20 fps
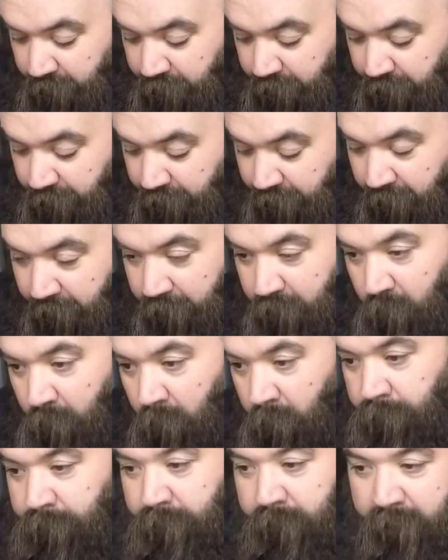and kind of
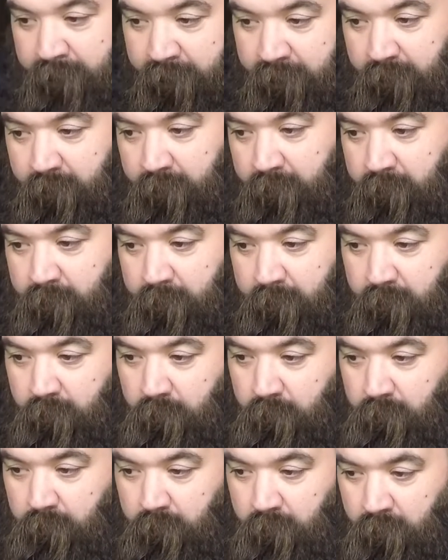alternate
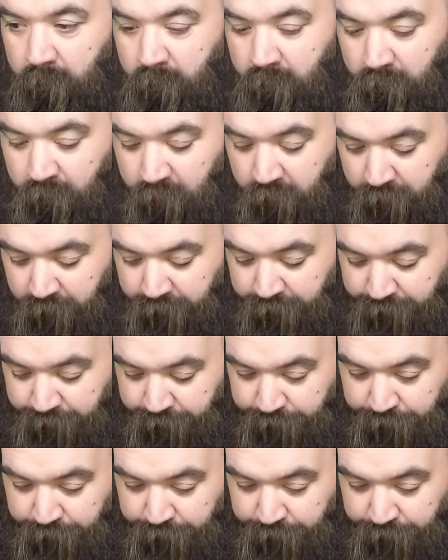um,